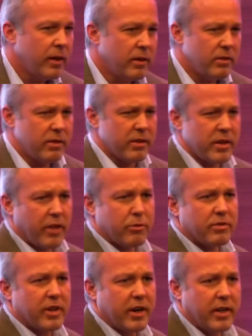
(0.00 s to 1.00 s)
This is another
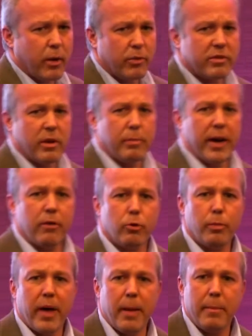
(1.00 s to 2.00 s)
study that was done by
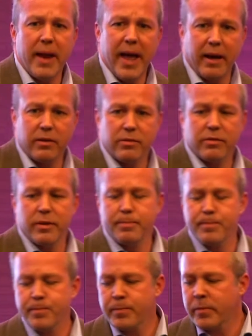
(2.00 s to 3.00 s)
Group M Next
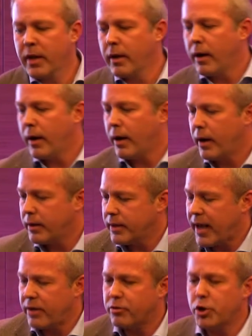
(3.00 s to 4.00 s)

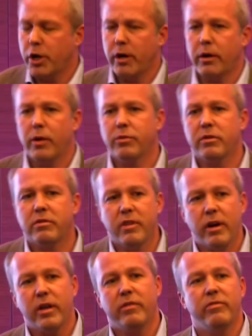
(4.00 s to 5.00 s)
last year, and it was a
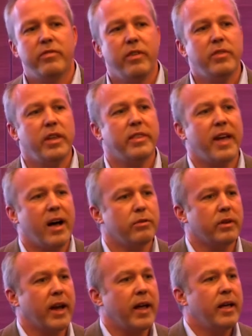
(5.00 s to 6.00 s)
study of
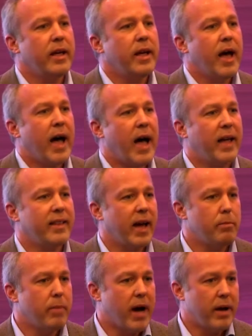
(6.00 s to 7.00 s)
50,000
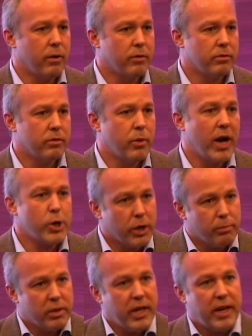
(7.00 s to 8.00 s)
online buyers who actually
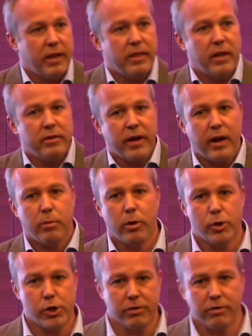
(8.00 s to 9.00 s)
completed the entire
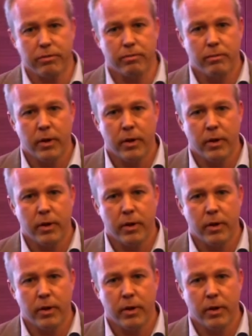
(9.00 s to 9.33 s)
purchase